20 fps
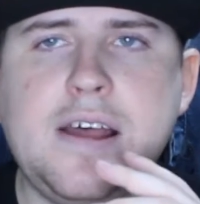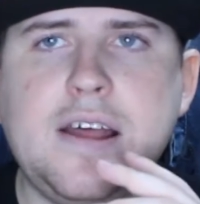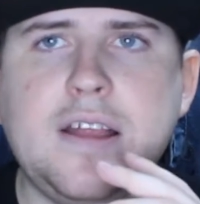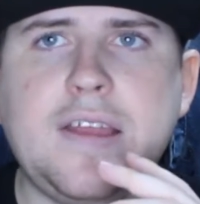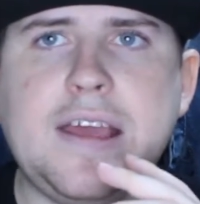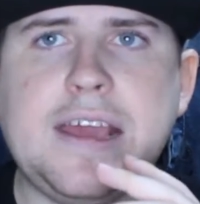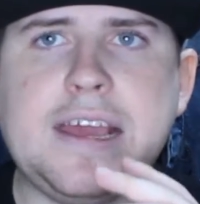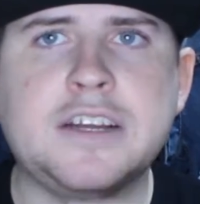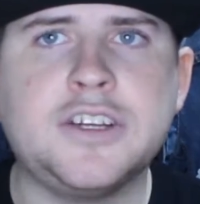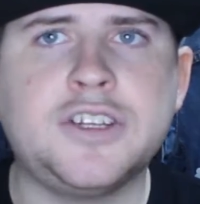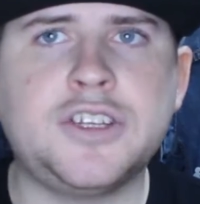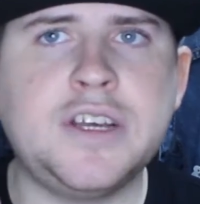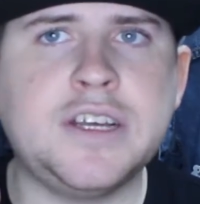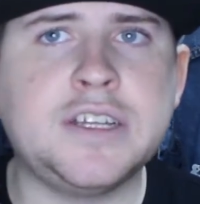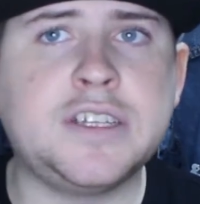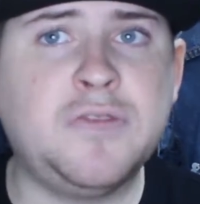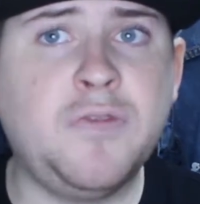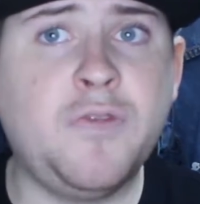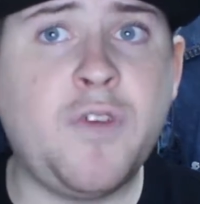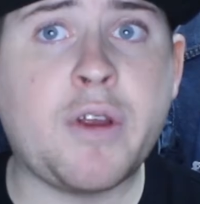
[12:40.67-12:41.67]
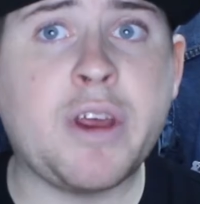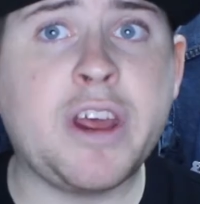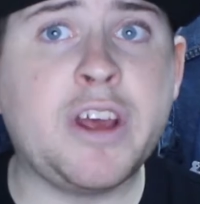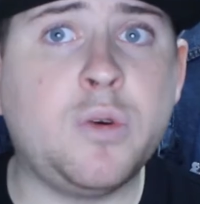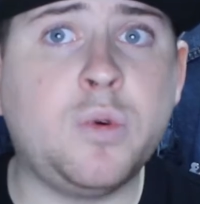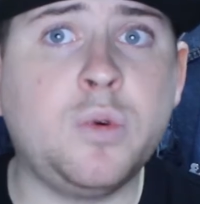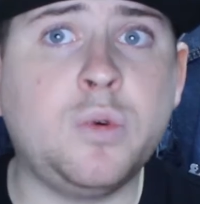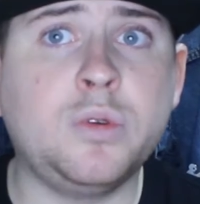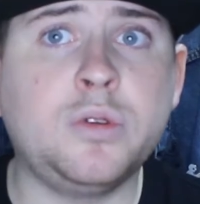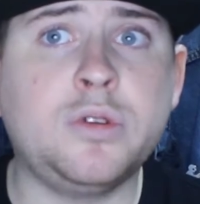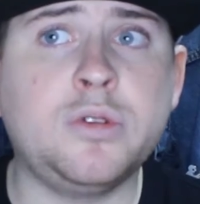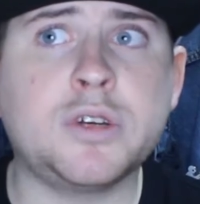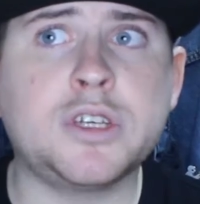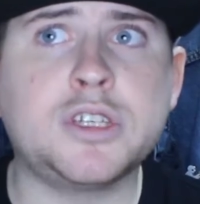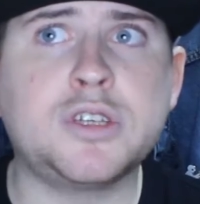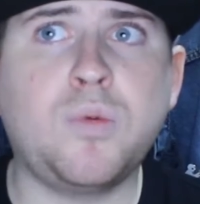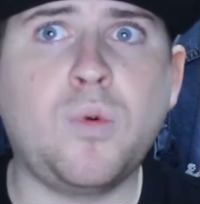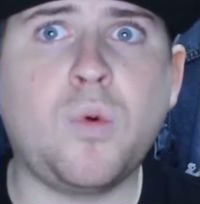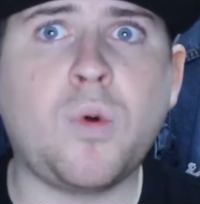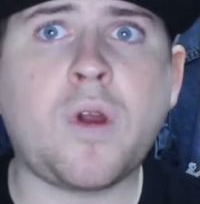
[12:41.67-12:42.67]
like, it's very cool to
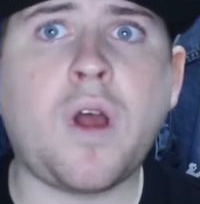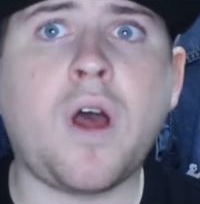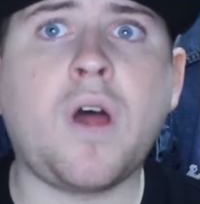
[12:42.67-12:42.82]
explore